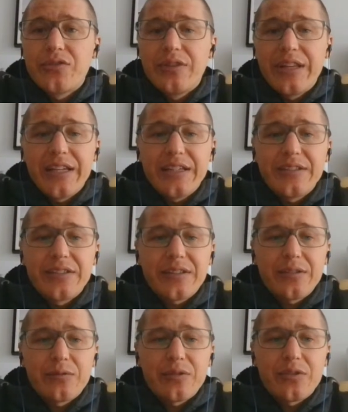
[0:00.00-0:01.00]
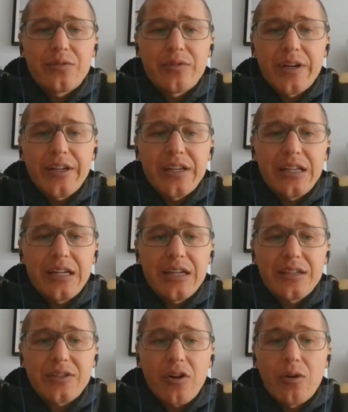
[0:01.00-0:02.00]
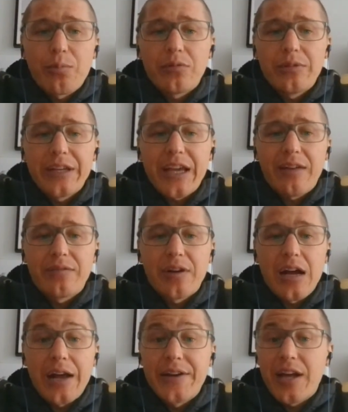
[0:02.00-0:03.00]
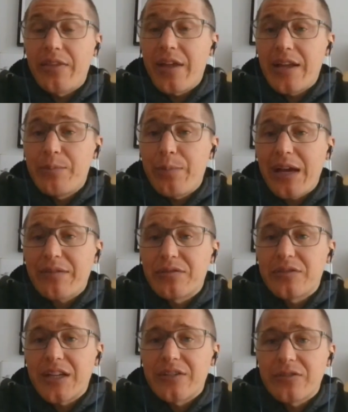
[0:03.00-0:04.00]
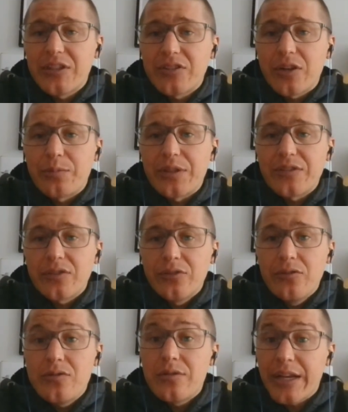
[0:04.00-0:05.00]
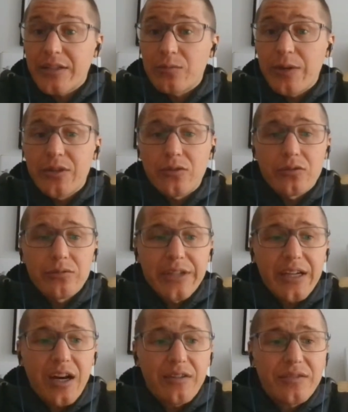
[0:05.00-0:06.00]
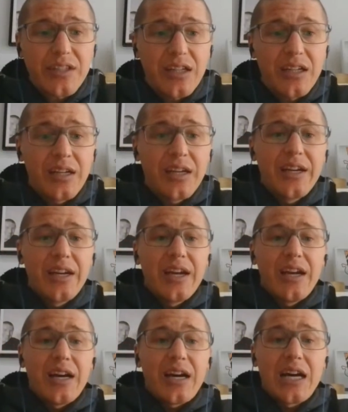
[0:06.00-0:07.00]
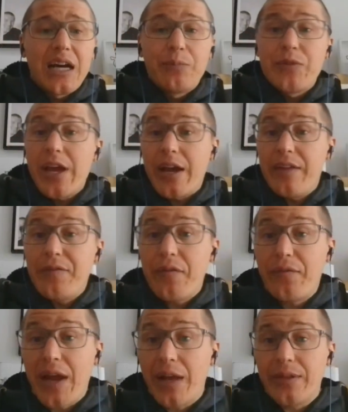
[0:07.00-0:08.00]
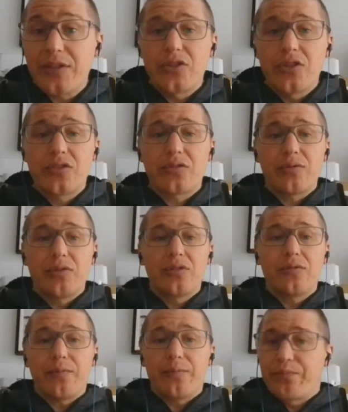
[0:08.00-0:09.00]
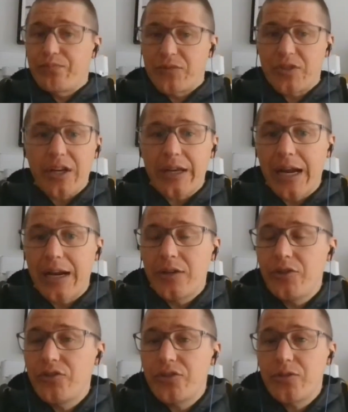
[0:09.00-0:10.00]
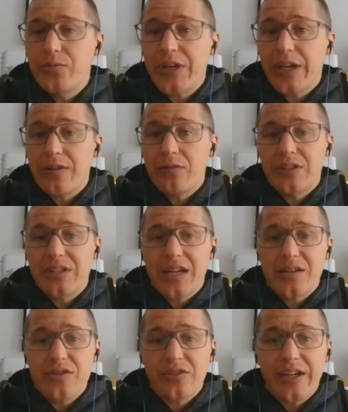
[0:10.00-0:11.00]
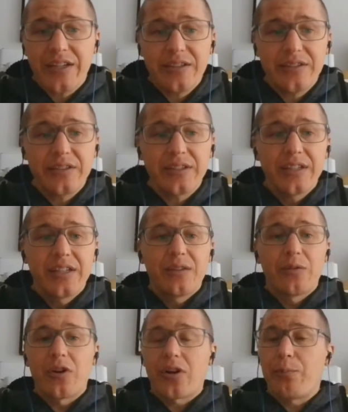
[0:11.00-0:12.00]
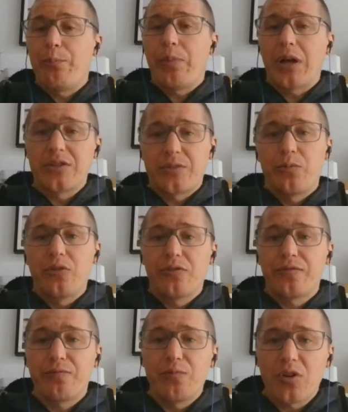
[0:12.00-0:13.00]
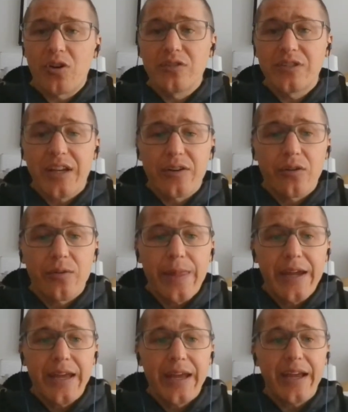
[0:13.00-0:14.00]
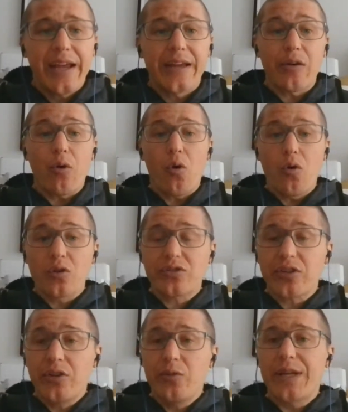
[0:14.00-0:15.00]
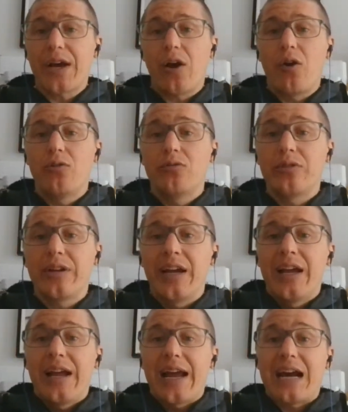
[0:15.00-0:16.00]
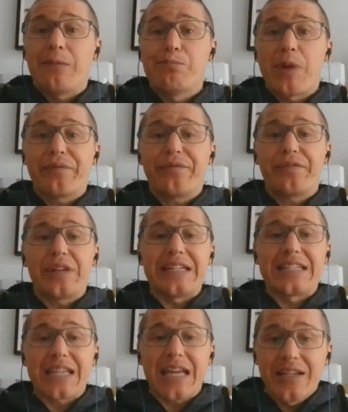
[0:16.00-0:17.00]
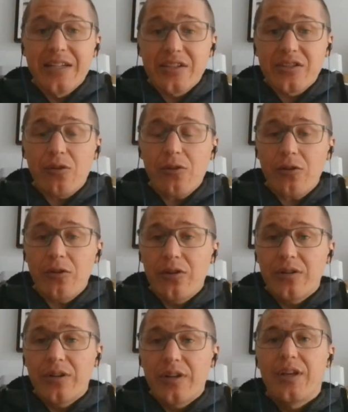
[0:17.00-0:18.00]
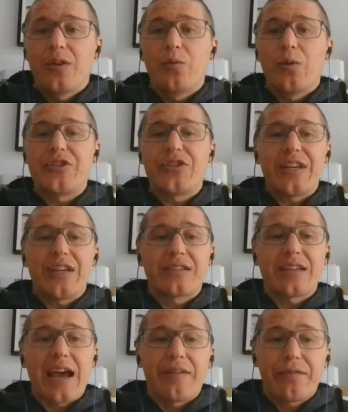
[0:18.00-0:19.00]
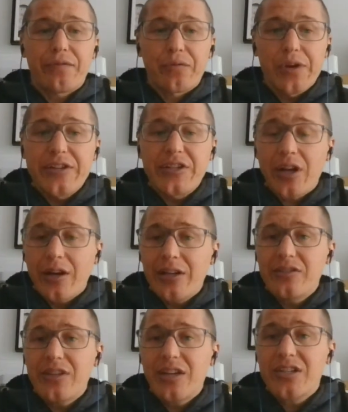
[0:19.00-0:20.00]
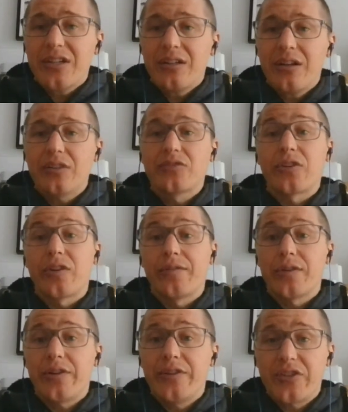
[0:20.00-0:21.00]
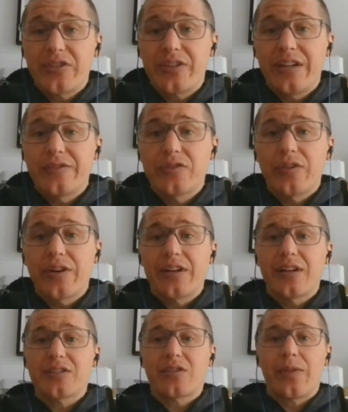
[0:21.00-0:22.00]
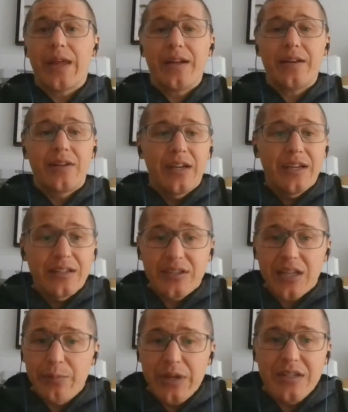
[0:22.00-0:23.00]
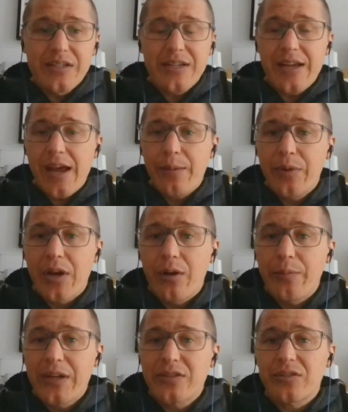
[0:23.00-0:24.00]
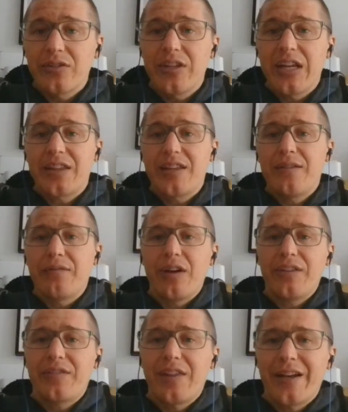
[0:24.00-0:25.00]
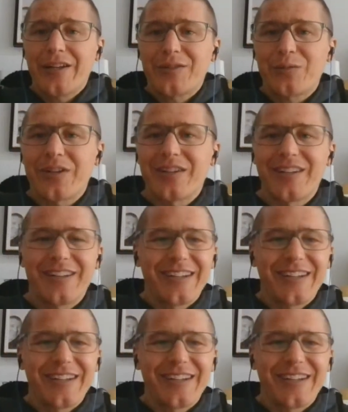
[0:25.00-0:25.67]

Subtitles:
do these regular, so I'll probably cover another impactful tendering topic soon, next week or the week after. Yeah, if you found this useful, check out our YouTube channel, The Tender Trainers. Got a bunch more content on there. And also we hold our monthly tender talk, which is our free training session. So if you're interested in joining us on that, send me a DM and I'll make sure you get the invite for the next one.